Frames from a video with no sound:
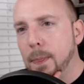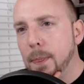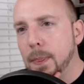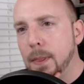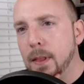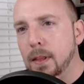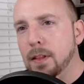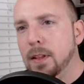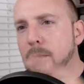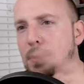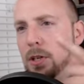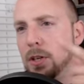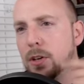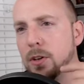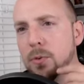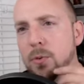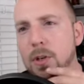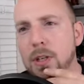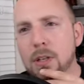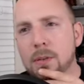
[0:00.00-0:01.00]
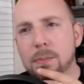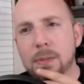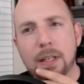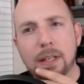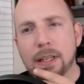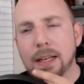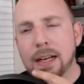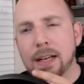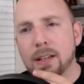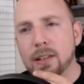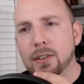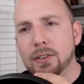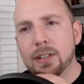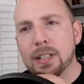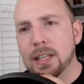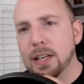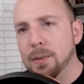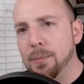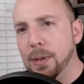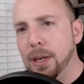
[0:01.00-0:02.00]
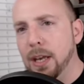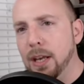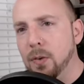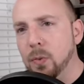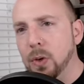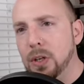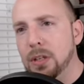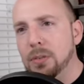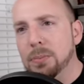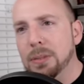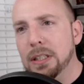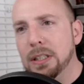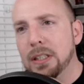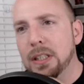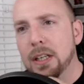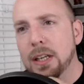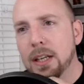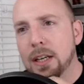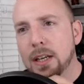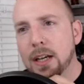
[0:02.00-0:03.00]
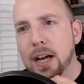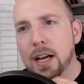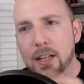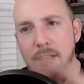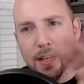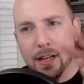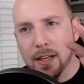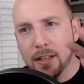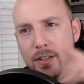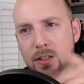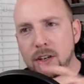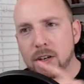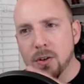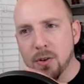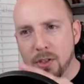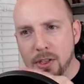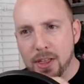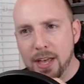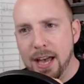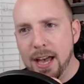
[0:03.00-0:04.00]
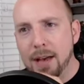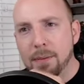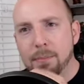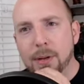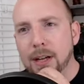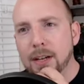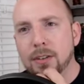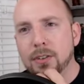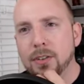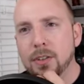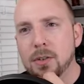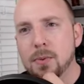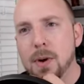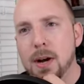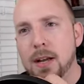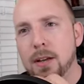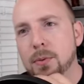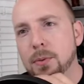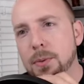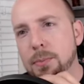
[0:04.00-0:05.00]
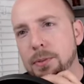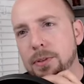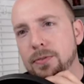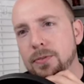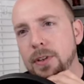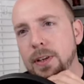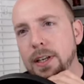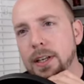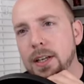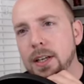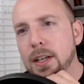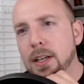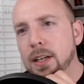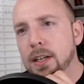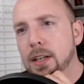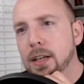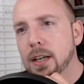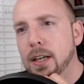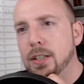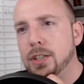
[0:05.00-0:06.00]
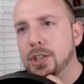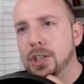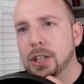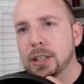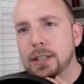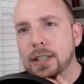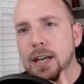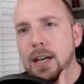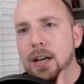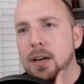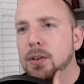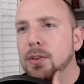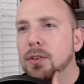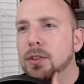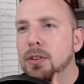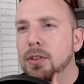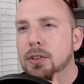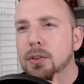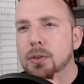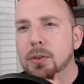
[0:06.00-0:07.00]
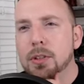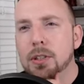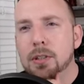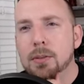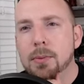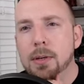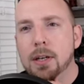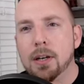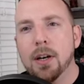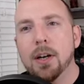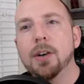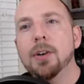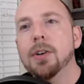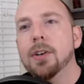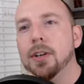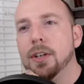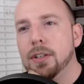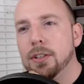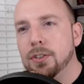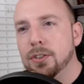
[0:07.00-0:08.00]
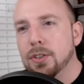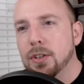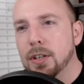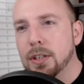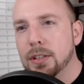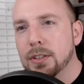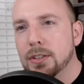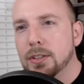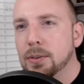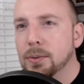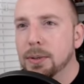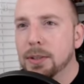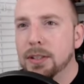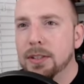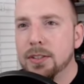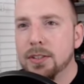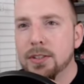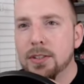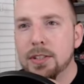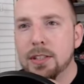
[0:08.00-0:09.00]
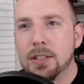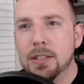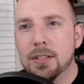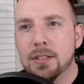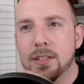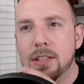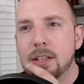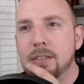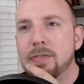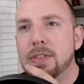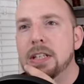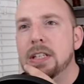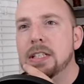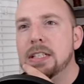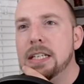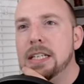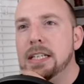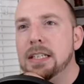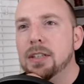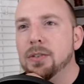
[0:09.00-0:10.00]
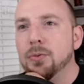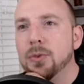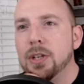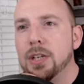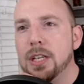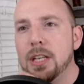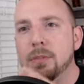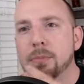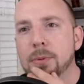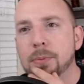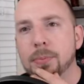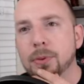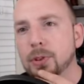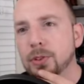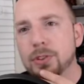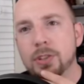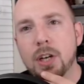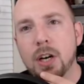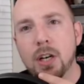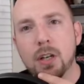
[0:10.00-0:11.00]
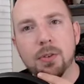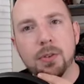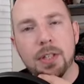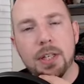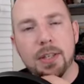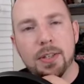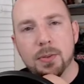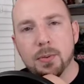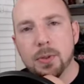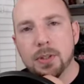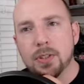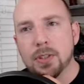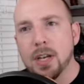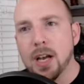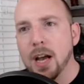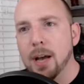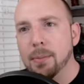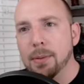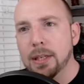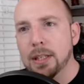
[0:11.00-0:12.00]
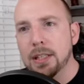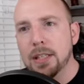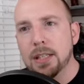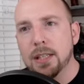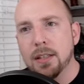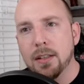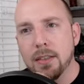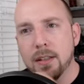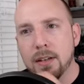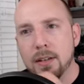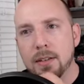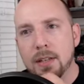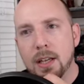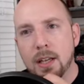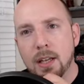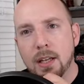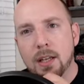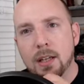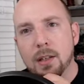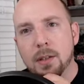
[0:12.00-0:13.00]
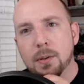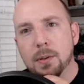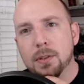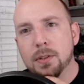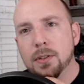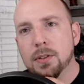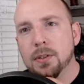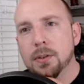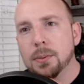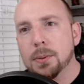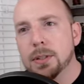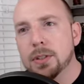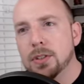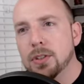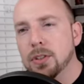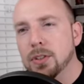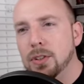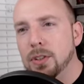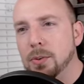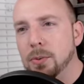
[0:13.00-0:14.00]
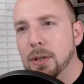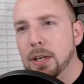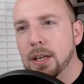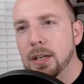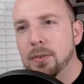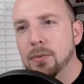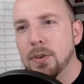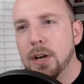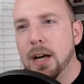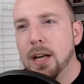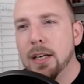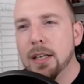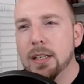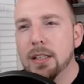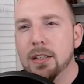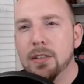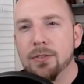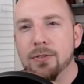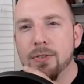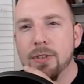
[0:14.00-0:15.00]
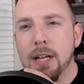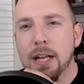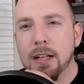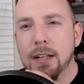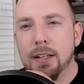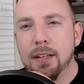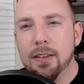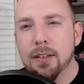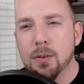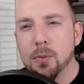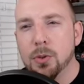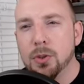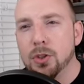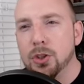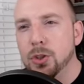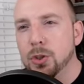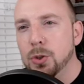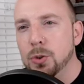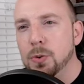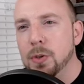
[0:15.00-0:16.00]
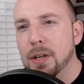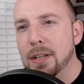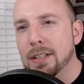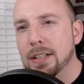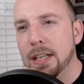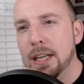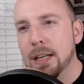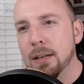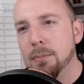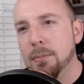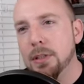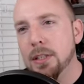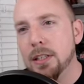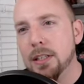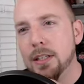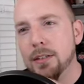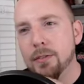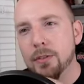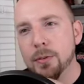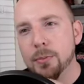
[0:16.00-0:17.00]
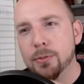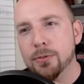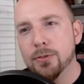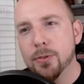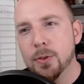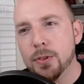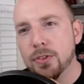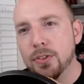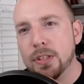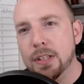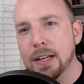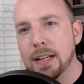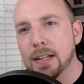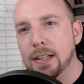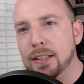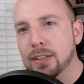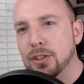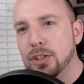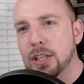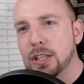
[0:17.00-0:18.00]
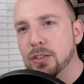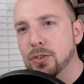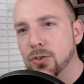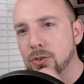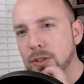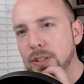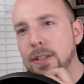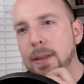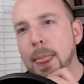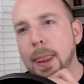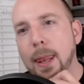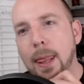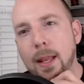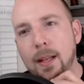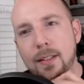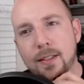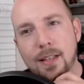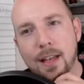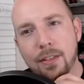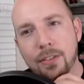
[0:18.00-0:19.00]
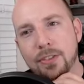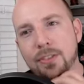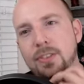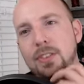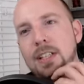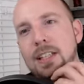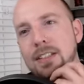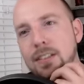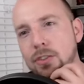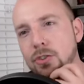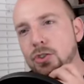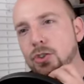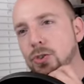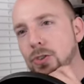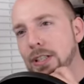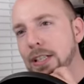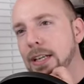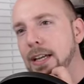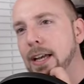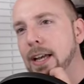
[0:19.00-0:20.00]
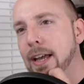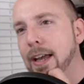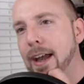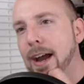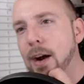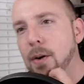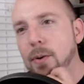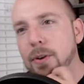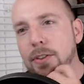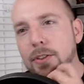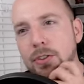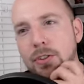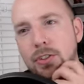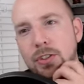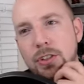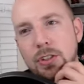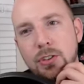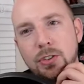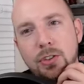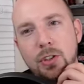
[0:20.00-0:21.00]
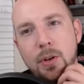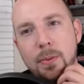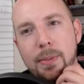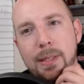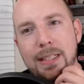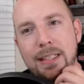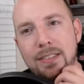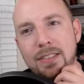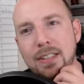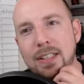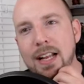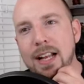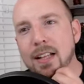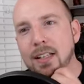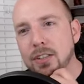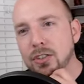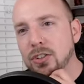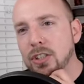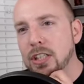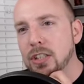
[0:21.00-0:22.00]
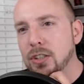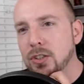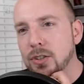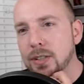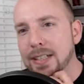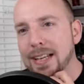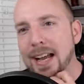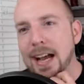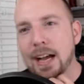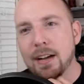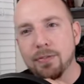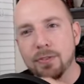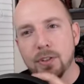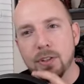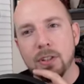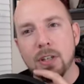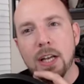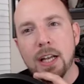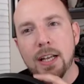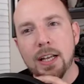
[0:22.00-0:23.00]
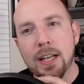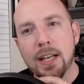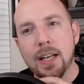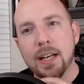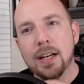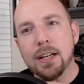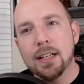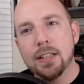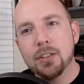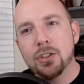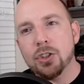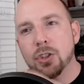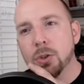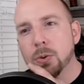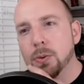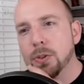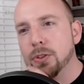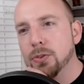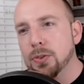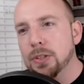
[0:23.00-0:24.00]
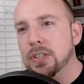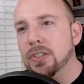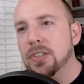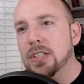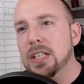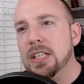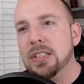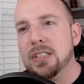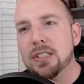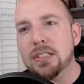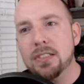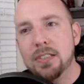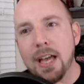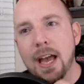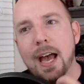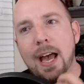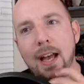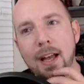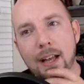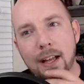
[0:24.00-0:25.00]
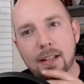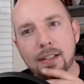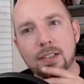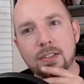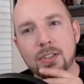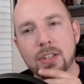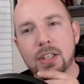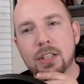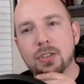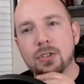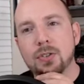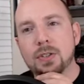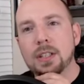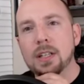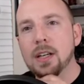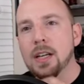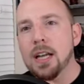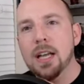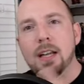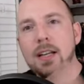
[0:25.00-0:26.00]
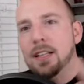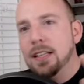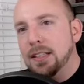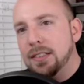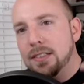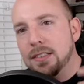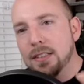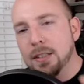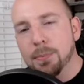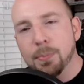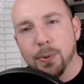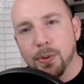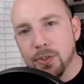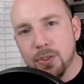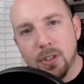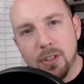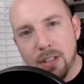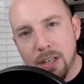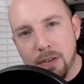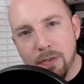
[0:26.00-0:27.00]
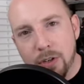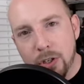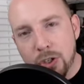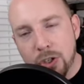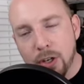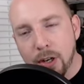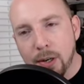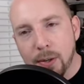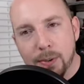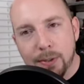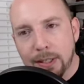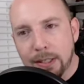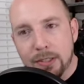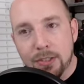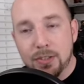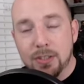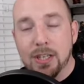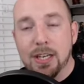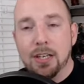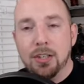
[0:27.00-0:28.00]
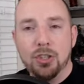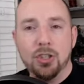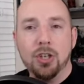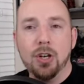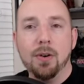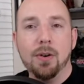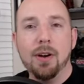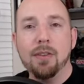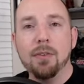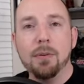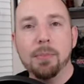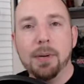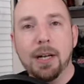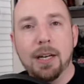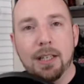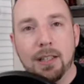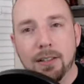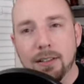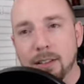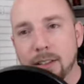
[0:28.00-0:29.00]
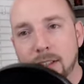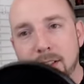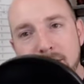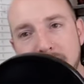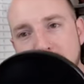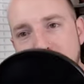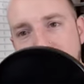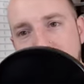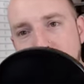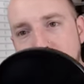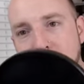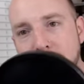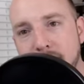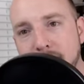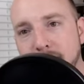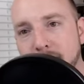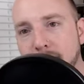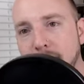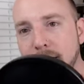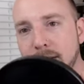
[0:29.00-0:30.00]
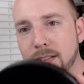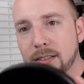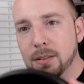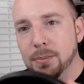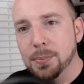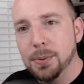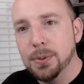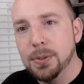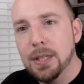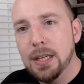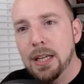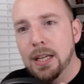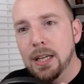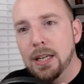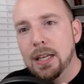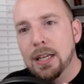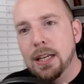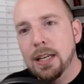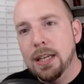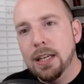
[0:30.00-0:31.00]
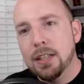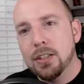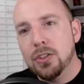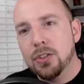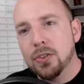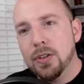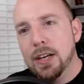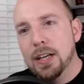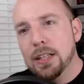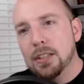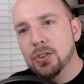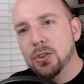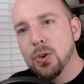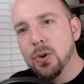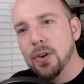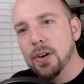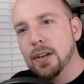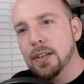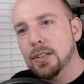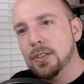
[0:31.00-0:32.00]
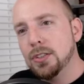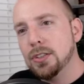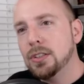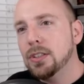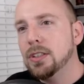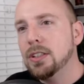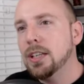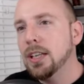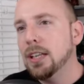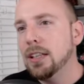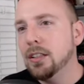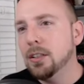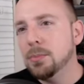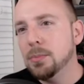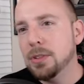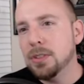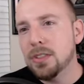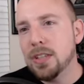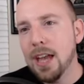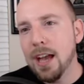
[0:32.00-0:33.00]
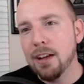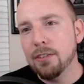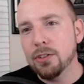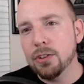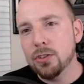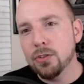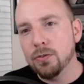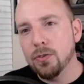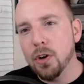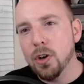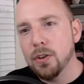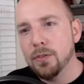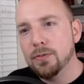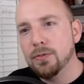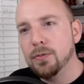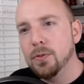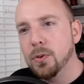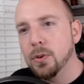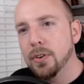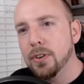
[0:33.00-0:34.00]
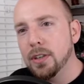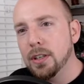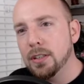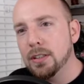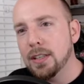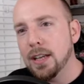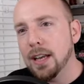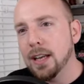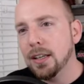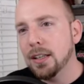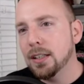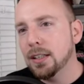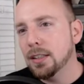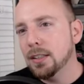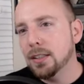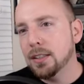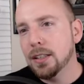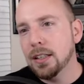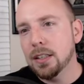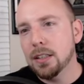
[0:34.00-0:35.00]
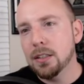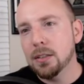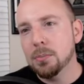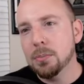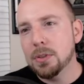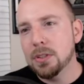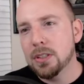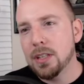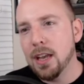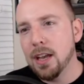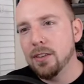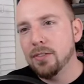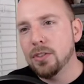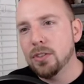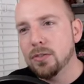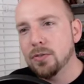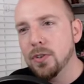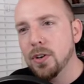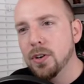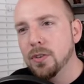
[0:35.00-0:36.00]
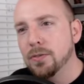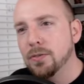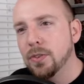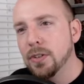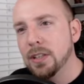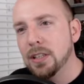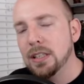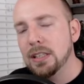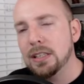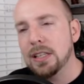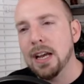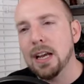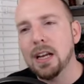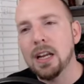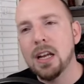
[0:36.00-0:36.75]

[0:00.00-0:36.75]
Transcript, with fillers: Let me know what you mean. I don't think I'm getting what you mean. I, I know that, but I don't know why it would be funny. I checked out your eBay. Oh, all right, you're talking to someone else. Is TV Negan redeemable? No, neither was Comic Negan, though. Uh, Q&A. Ronnie, in the finale, there were two unnamed, never-before-seen Alexandrian deaths in the street. How are there still nobodies in Alexandria after uh, two and three seasons at Alexandria? It's simple. It's a TV show, and they just can't show everybody. You know, it's just that simple. Andre Torres. Kingdom is Gavin's fault for the attack. Kingdom is Gavin's fault for the attack.